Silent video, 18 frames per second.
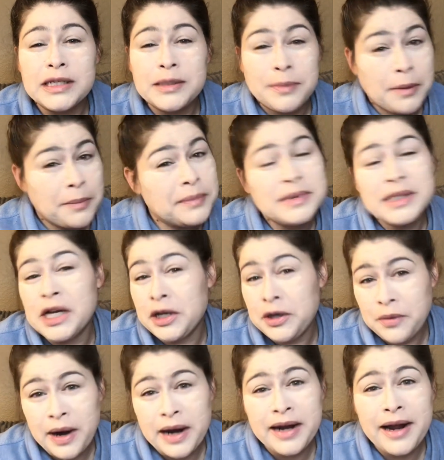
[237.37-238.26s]
but I'm gonna tell you
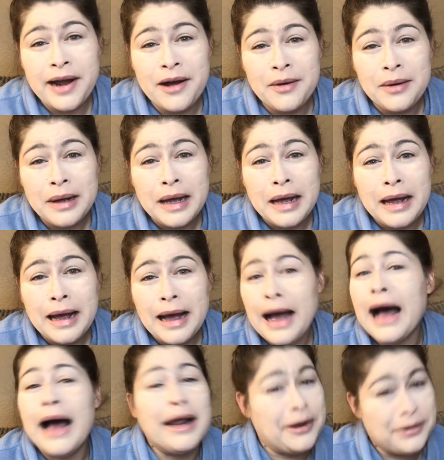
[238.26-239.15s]
right now,
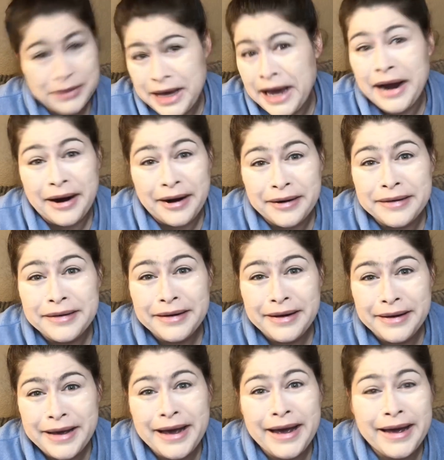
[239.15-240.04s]
I don't care, okay?